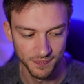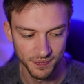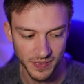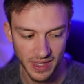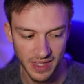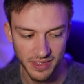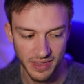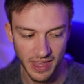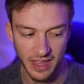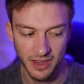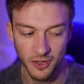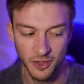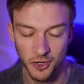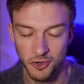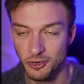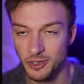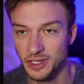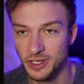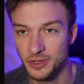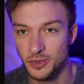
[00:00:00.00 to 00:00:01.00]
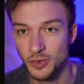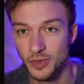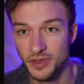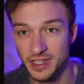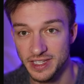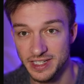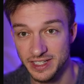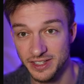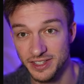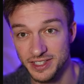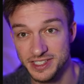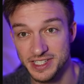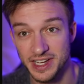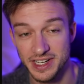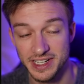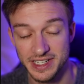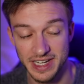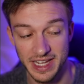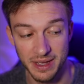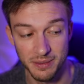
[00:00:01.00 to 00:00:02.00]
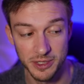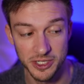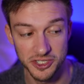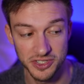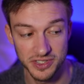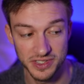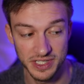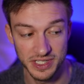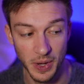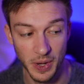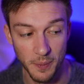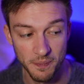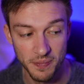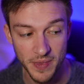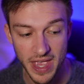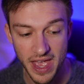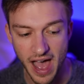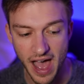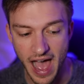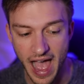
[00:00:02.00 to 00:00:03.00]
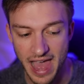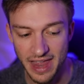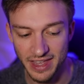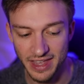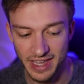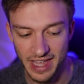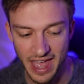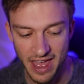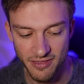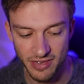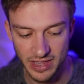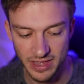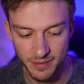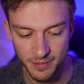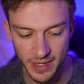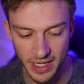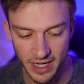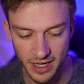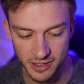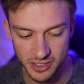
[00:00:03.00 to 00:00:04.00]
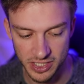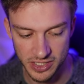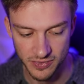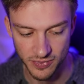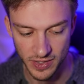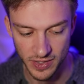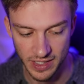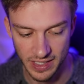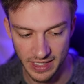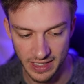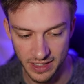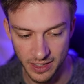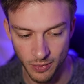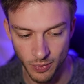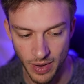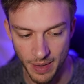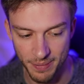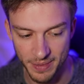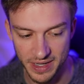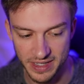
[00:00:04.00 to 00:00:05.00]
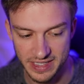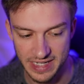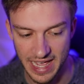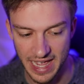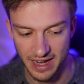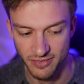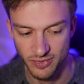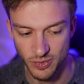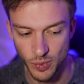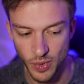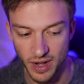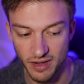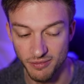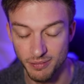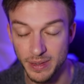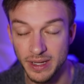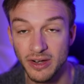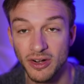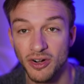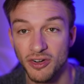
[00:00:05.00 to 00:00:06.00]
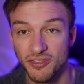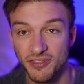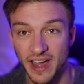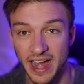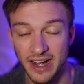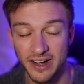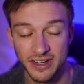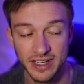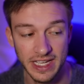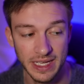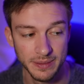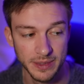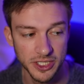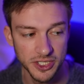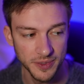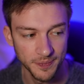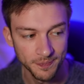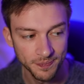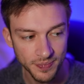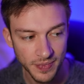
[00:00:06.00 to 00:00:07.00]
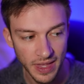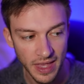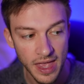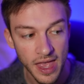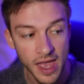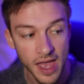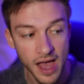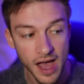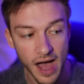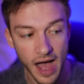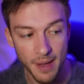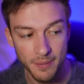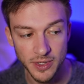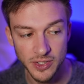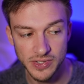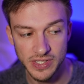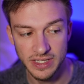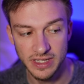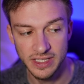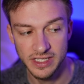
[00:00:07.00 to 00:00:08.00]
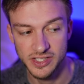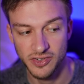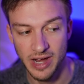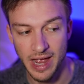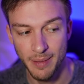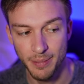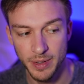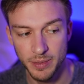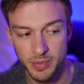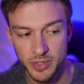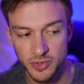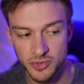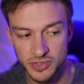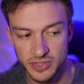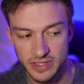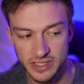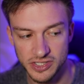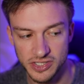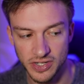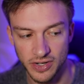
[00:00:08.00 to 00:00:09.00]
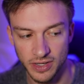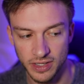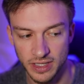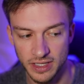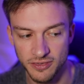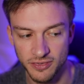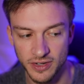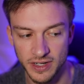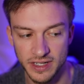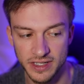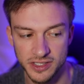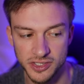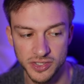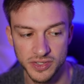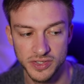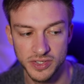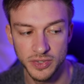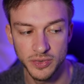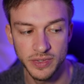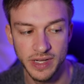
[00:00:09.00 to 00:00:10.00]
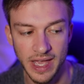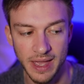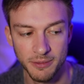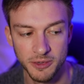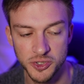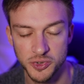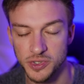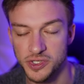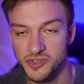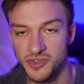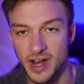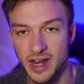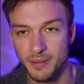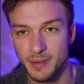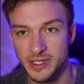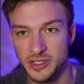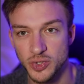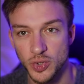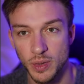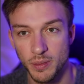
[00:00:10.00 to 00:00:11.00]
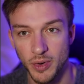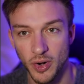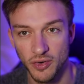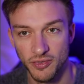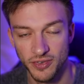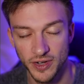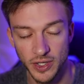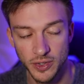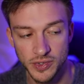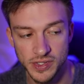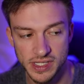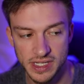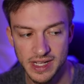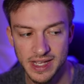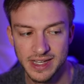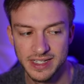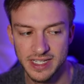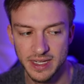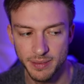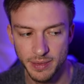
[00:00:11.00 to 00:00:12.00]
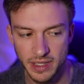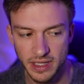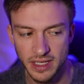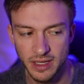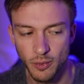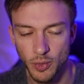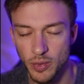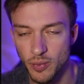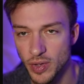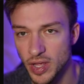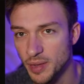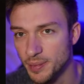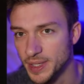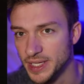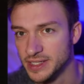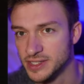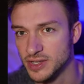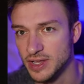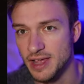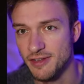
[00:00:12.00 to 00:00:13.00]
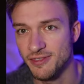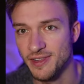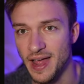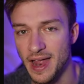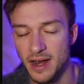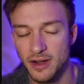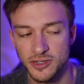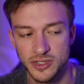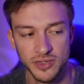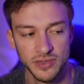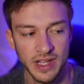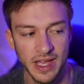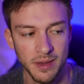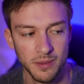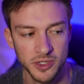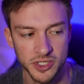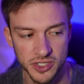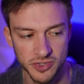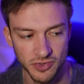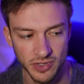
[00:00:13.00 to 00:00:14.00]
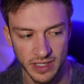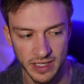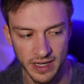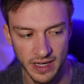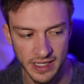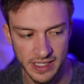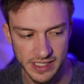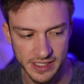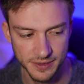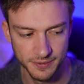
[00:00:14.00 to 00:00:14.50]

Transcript: They look really cool and they deal a ton of damage. So I like having them there just for like your weapon attack if you want pure fire damage. I'm using this scrappy pugilist circlet for initial 2 damage when surrounded by 2 or more foes. Typically, we will be, so that flat out 2 damage is really nice.